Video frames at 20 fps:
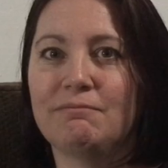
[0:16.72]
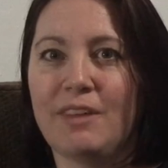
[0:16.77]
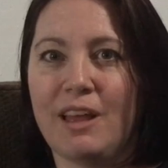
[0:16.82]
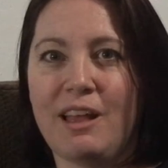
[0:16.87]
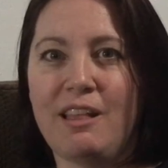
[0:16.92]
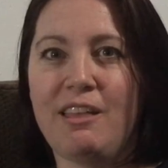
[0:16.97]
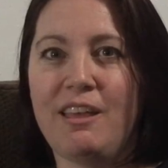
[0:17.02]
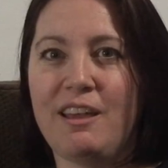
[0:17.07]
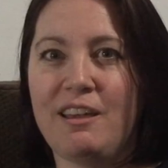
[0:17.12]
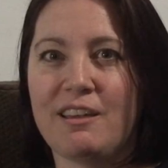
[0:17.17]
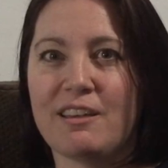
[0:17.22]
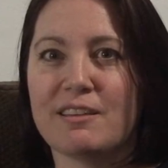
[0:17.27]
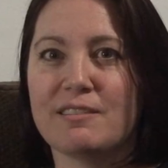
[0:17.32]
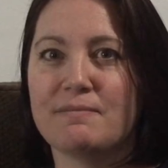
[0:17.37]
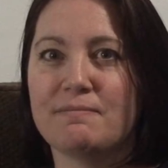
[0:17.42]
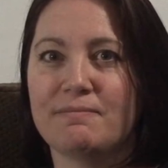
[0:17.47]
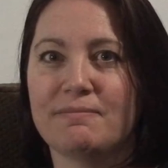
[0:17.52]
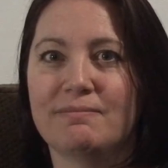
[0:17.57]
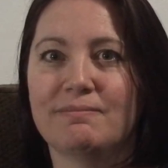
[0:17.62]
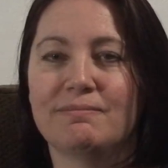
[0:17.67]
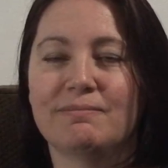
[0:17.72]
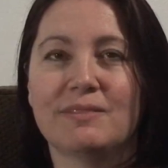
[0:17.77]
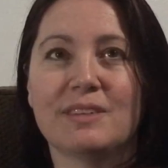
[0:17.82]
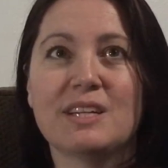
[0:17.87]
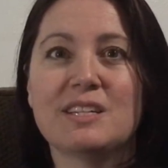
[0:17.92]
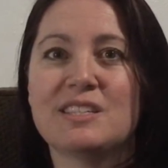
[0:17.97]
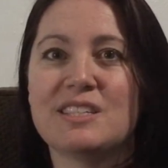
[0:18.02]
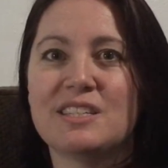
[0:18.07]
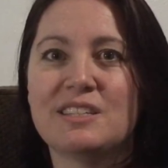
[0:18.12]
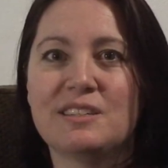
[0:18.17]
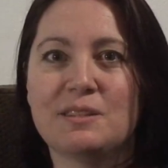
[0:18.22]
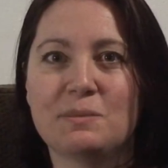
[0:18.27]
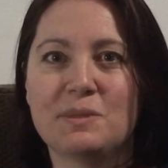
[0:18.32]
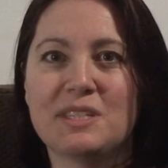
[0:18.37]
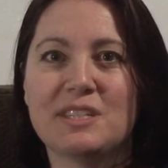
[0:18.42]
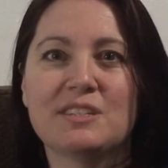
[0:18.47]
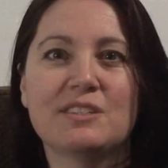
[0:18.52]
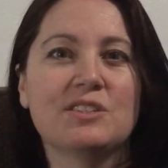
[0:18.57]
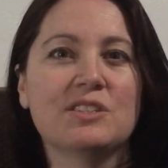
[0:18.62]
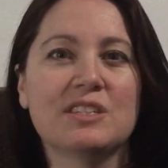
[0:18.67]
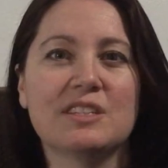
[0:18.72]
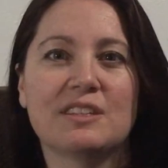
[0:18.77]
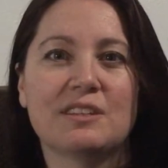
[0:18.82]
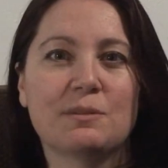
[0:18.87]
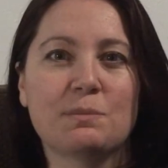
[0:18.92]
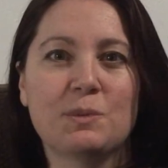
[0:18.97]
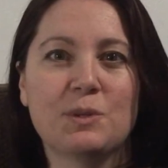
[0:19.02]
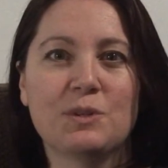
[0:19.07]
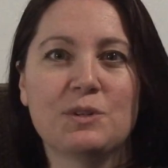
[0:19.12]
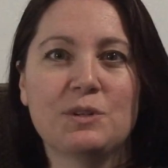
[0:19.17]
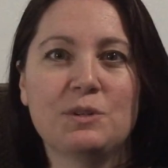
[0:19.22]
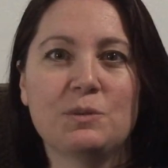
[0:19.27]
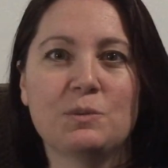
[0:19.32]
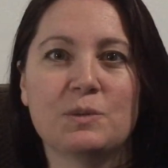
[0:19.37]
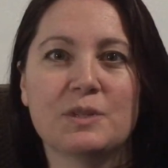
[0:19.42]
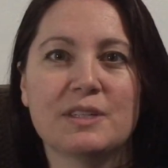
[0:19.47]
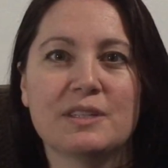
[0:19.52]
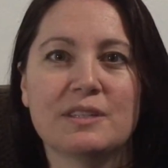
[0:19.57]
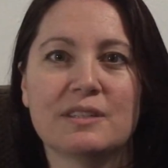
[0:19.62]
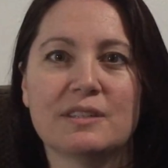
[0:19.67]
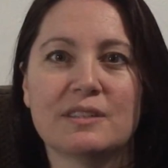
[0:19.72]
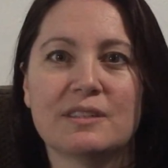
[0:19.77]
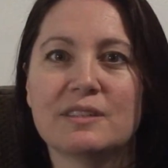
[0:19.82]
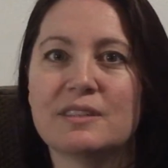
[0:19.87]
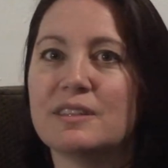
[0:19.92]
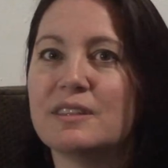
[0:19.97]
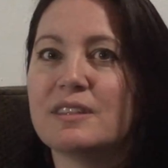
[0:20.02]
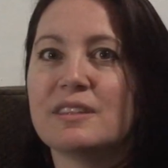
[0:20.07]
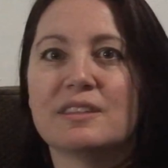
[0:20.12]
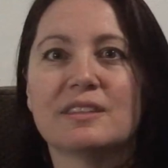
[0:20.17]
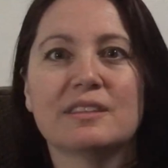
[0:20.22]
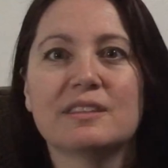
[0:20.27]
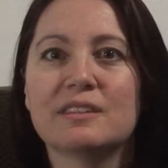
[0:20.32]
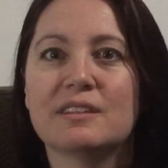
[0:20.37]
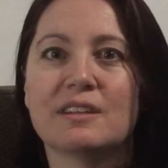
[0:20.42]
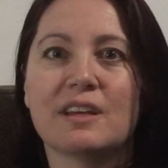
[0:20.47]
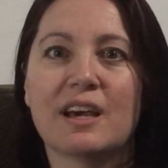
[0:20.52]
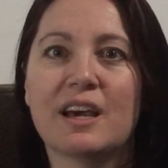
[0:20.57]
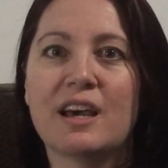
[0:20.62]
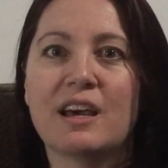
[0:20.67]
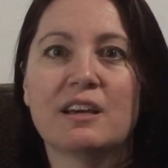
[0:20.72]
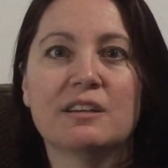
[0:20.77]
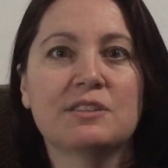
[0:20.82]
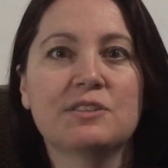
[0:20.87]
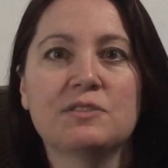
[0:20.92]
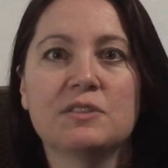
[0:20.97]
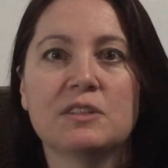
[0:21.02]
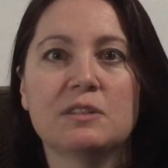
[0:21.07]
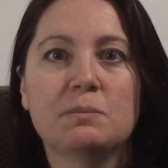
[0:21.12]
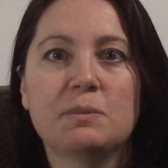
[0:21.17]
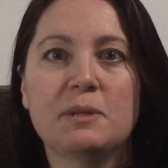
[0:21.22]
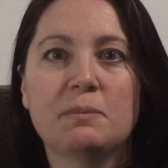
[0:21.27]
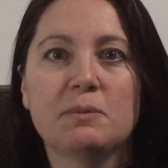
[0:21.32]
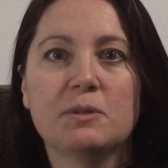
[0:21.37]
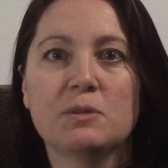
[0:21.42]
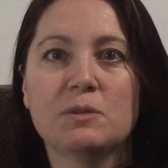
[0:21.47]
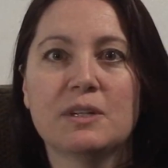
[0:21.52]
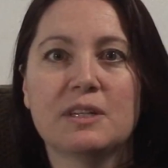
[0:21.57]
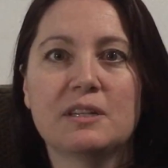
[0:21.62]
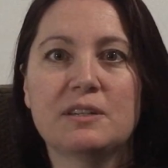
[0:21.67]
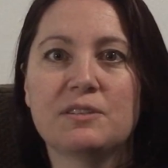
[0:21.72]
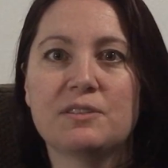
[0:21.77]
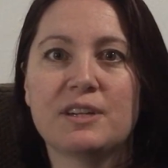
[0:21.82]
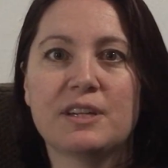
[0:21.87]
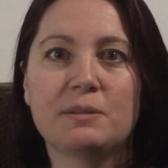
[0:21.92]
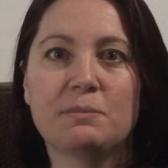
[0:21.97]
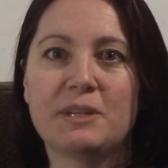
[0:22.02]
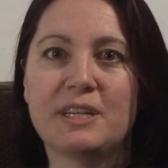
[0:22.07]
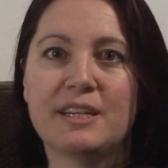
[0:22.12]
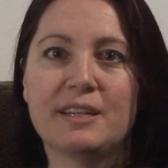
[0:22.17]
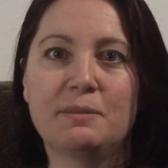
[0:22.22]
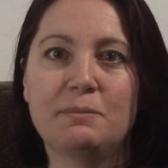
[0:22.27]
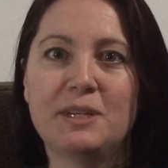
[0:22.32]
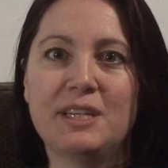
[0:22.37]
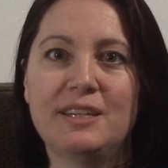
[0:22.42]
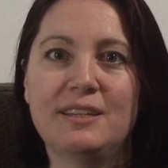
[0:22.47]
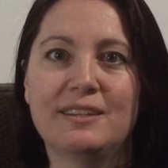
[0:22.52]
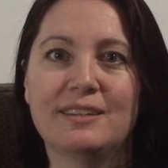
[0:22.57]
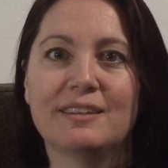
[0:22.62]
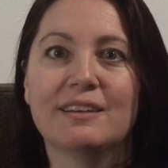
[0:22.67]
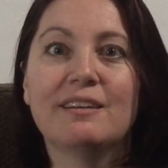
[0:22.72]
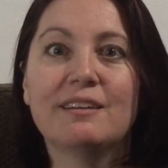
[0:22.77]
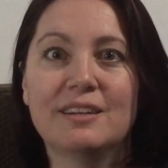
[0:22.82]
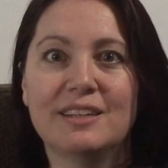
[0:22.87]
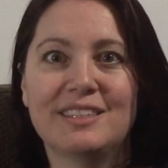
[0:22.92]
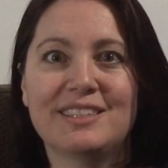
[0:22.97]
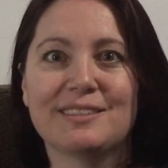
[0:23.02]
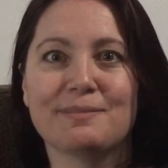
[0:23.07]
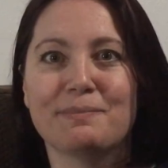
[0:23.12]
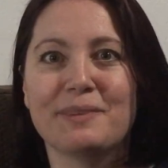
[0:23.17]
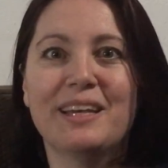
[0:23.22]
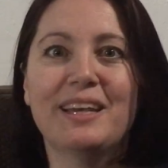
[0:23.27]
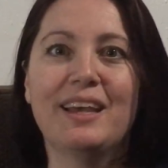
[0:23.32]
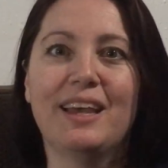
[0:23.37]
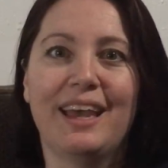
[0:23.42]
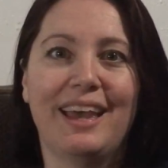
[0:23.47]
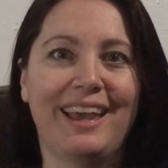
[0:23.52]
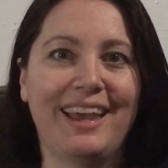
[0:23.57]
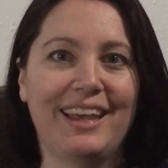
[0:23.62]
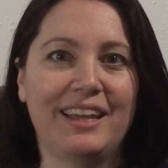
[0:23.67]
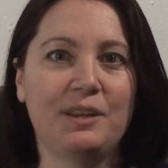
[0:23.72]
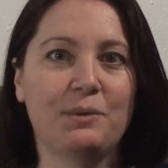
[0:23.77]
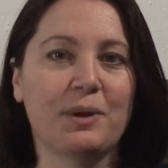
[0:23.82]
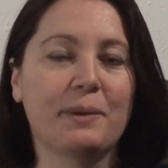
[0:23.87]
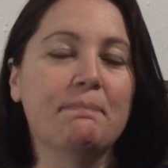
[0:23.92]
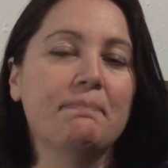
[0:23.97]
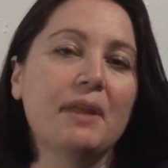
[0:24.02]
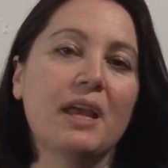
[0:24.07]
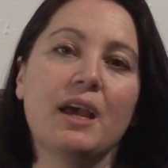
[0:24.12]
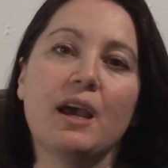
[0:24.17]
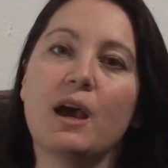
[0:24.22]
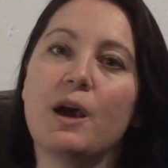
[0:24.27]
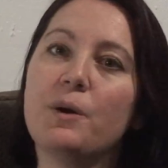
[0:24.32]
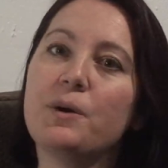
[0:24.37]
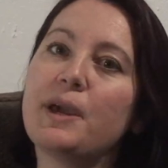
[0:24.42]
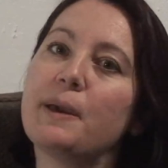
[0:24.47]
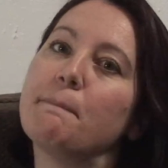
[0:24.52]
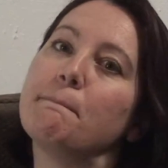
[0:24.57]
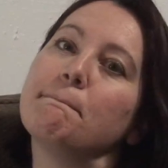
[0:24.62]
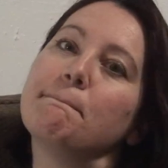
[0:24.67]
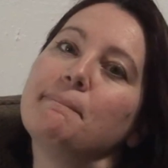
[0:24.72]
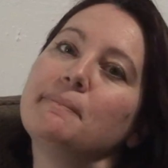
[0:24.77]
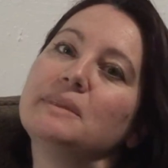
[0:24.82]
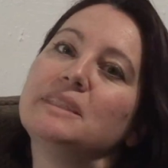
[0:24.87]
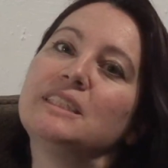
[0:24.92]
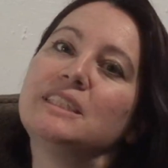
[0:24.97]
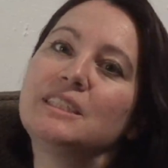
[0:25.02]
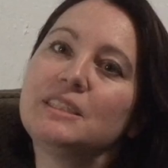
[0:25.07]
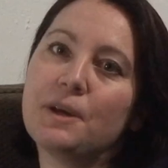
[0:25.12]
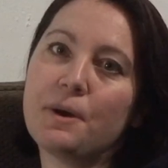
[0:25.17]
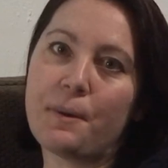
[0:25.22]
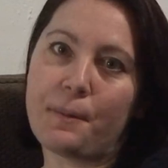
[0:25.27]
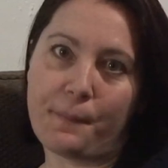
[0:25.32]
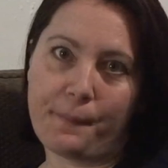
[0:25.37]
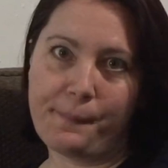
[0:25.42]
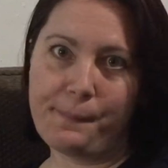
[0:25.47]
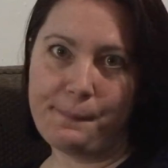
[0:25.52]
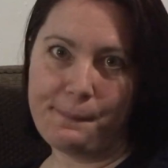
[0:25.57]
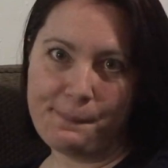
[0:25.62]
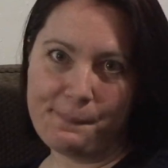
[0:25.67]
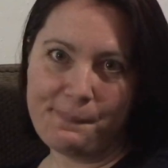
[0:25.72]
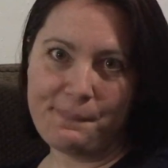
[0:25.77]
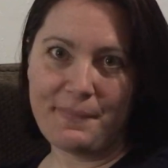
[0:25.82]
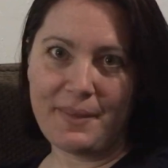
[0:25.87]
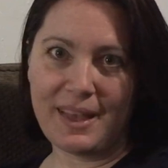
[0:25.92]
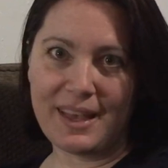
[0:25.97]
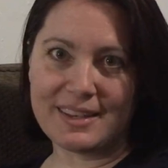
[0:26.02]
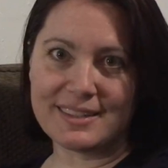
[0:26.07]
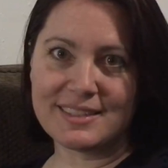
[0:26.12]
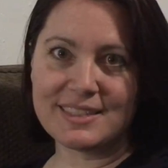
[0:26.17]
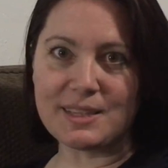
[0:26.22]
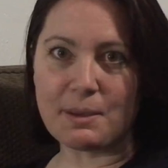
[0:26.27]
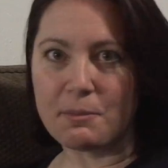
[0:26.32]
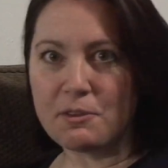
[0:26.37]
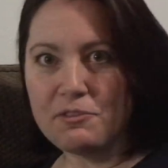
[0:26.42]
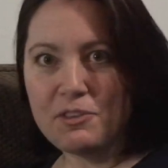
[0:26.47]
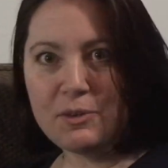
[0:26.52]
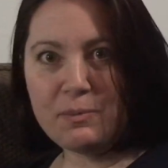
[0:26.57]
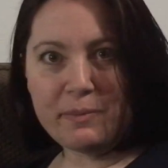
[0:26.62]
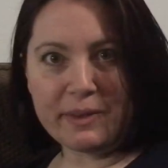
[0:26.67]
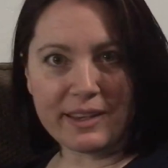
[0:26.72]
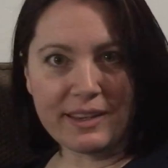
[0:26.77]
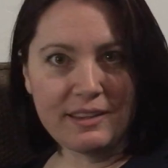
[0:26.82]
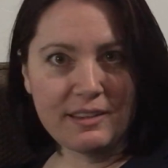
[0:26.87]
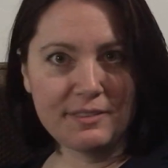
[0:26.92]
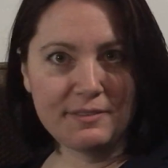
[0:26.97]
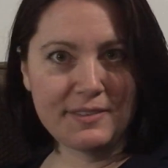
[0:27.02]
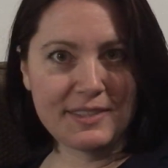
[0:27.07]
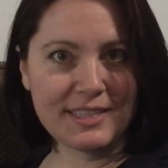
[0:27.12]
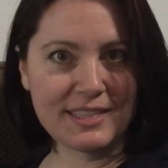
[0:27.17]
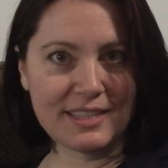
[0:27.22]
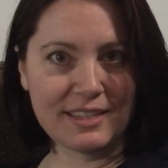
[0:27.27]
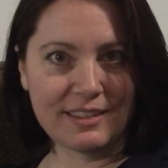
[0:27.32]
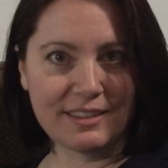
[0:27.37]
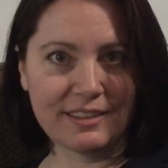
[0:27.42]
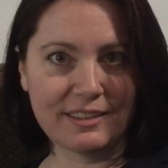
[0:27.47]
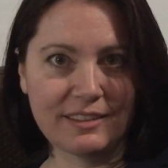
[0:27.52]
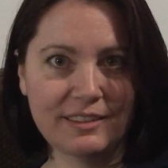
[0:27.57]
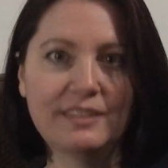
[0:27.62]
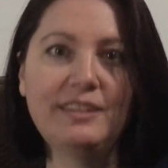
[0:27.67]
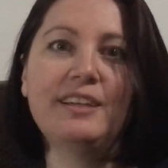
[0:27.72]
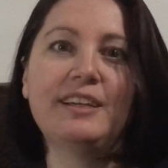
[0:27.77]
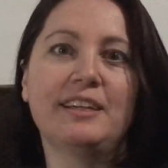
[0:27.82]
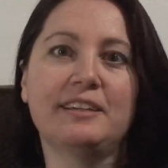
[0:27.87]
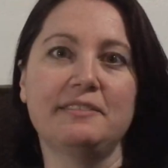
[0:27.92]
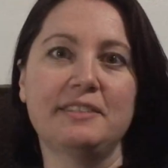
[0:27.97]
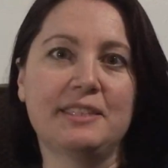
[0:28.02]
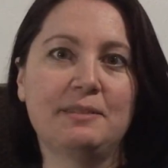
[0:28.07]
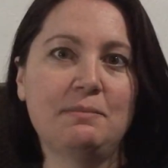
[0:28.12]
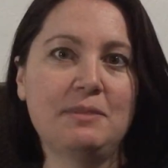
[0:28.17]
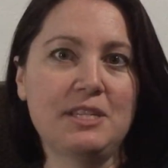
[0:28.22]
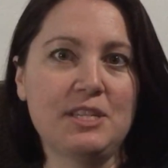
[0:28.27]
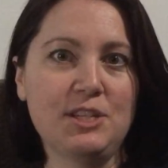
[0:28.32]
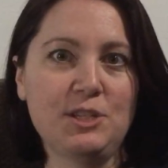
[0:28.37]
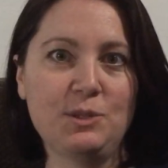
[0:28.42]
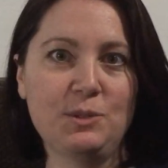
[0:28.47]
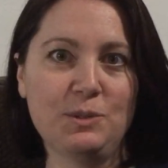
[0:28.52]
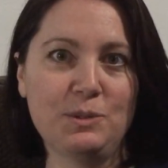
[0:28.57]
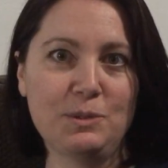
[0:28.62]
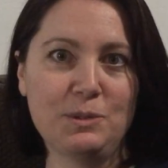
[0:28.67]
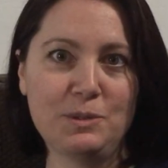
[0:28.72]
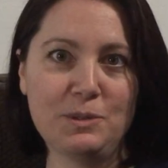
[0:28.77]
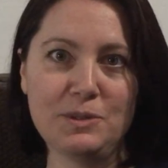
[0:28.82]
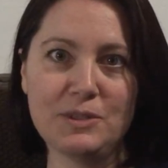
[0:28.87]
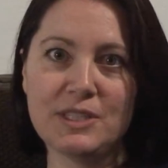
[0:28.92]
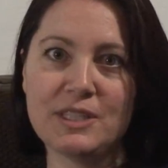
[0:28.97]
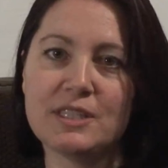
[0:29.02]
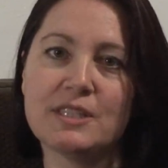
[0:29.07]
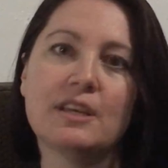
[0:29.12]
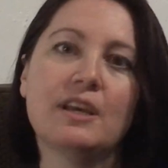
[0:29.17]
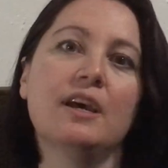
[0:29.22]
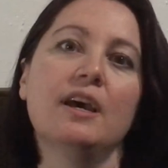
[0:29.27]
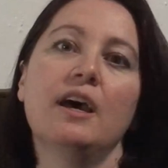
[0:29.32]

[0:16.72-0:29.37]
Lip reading: I like it. I'm not sitting upstairs at the computer with a house full of people running around behind me. Awesome. Anyway, okay. So, as some of you may have seen, I have some news.